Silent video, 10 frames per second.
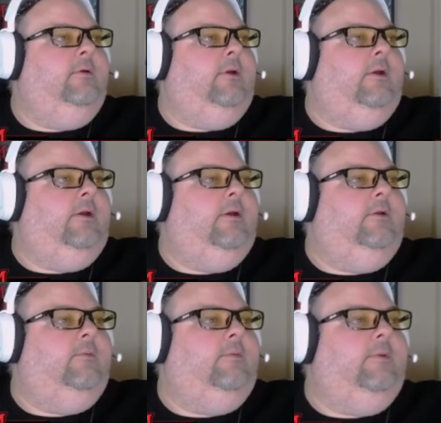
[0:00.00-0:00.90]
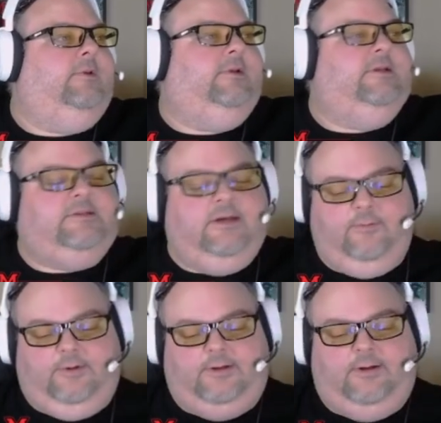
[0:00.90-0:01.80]
And you're going to put it on the desktop,
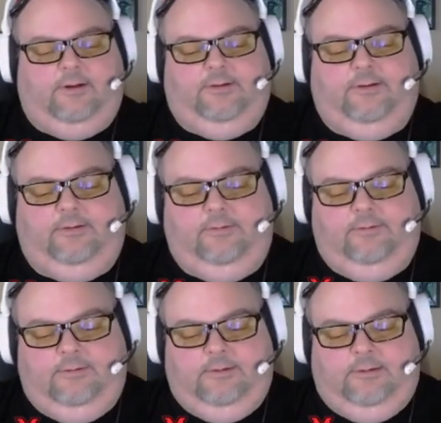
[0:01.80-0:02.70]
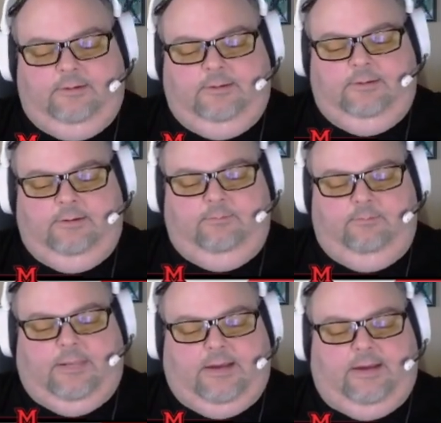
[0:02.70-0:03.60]
we're going to call it
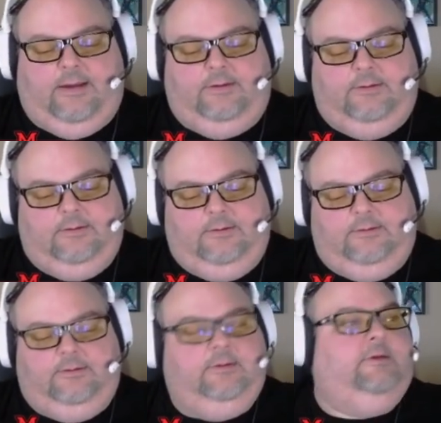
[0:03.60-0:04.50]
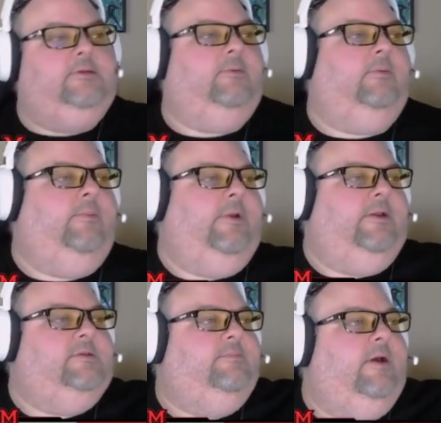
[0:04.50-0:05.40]
bad, because what we made
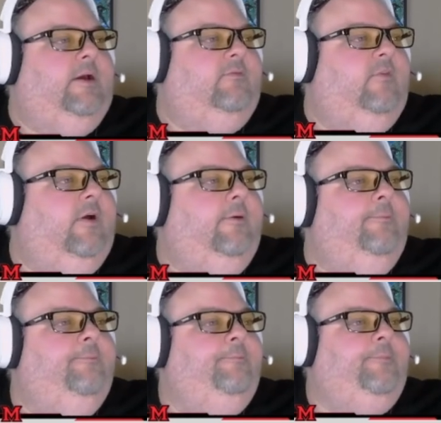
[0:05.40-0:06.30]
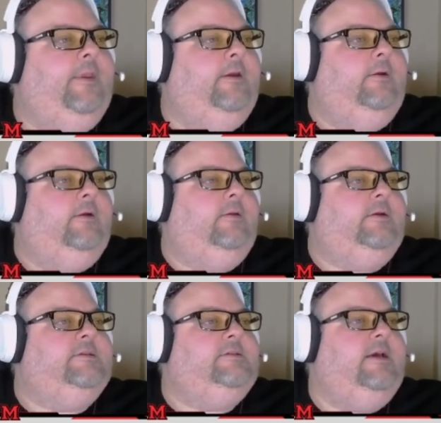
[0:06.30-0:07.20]
is a bad file. You're going to click
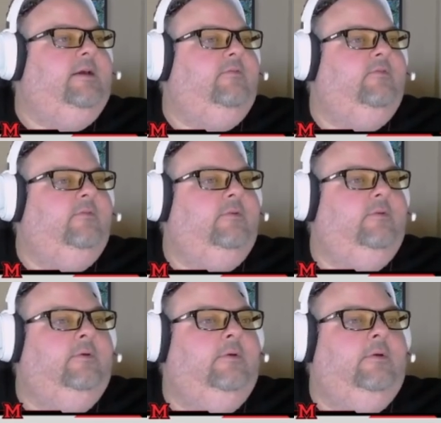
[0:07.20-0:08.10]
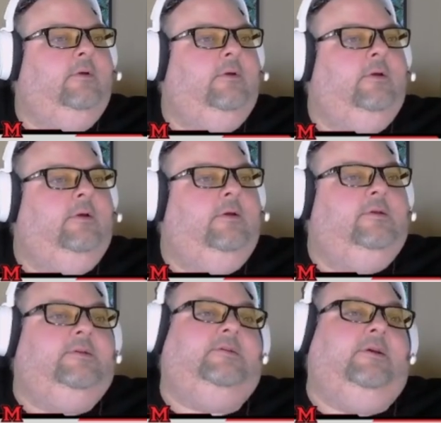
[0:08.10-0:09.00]
Save.
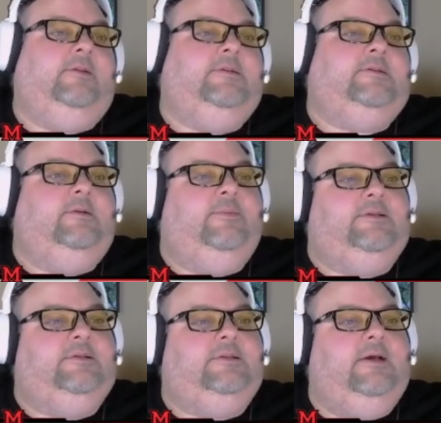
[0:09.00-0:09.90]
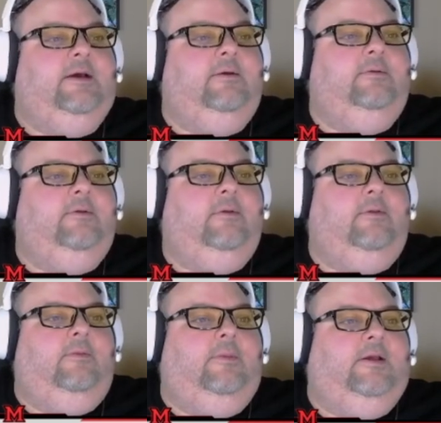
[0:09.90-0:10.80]
To tell you this is going to mix it down,
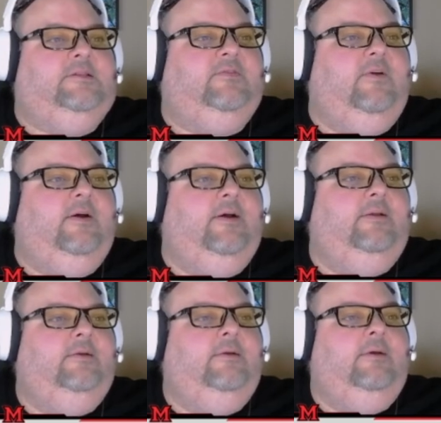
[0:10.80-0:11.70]
that's fine.